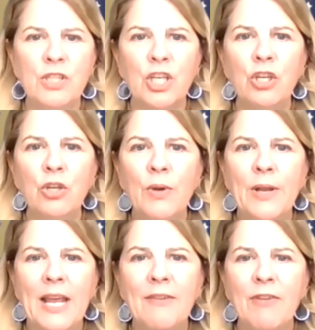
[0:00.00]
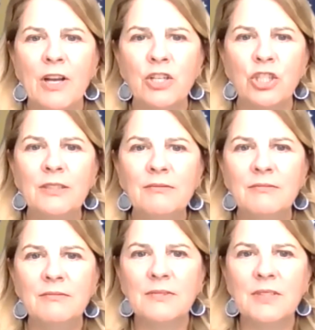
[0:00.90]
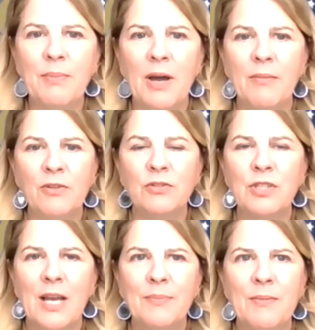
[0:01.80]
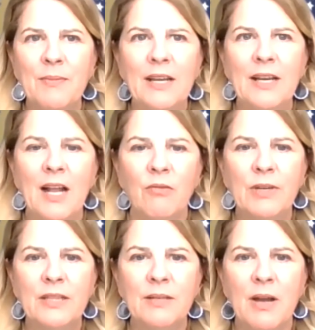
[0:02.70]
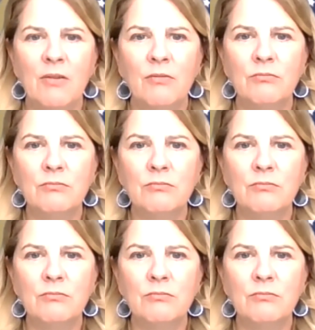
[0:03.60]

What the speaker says: the Q&A function. The bottom of the, type them in and I'll read them out.